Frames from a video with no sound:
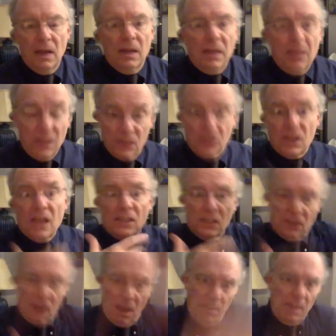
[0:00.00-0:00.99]
In this case,
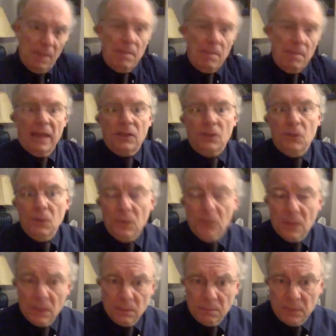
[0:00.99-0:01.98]
it's coming back to
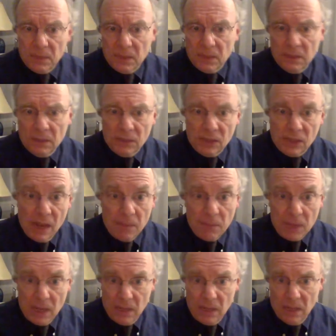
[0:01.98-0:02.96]
the same
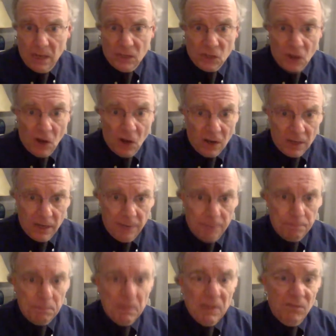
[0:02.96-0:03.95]
key that he started in,
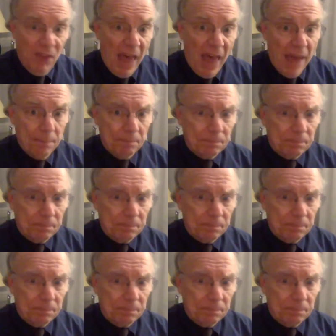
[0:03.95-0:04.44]
B flat.